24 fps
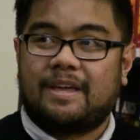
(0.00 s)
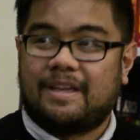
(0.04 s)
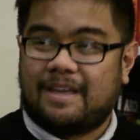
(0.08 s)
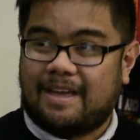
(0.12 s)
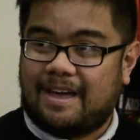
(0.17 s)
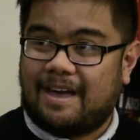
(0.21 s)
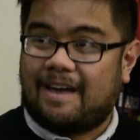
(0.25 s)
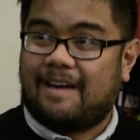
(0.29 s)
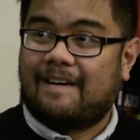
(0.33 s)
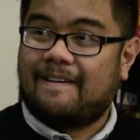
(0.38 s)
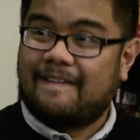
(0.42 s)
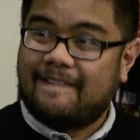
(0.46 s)

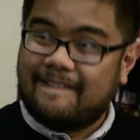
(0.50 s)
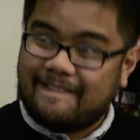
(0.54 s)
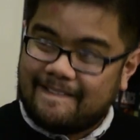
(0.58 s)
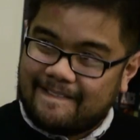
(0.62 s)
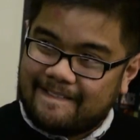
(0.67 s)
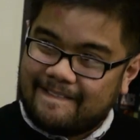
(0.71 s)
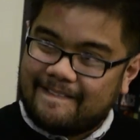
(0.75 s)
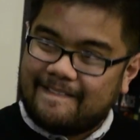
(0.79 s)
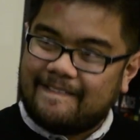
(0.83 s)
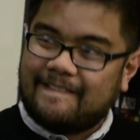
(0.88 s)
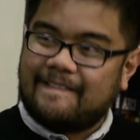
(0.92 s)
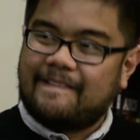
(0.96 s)
I see where you're
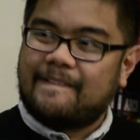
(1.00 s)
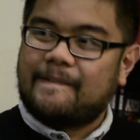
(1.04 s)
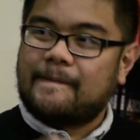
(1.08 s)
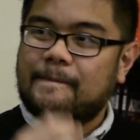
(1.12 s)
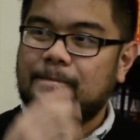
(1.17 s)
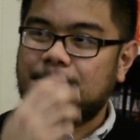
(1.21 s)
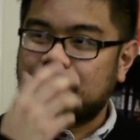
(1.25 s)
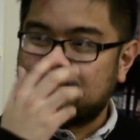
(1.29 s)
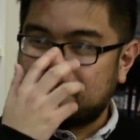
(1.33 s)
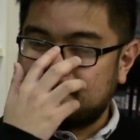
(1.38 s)
going with this.